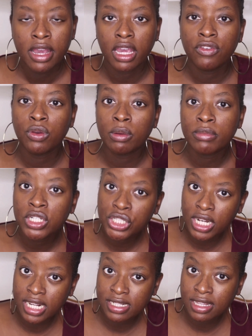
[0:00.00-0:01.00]
If you're much
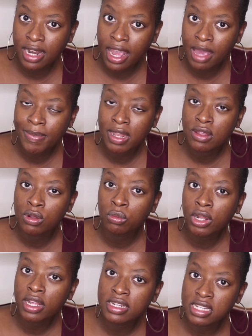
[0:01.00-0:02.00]
lighter than I am, then you'll
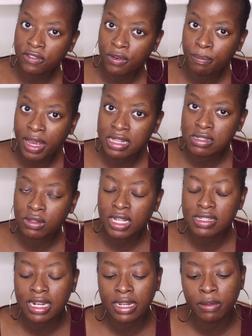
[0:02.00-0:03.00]
want a different pencil
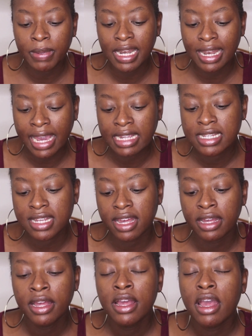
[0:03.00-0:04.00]
that's a little bit lighter.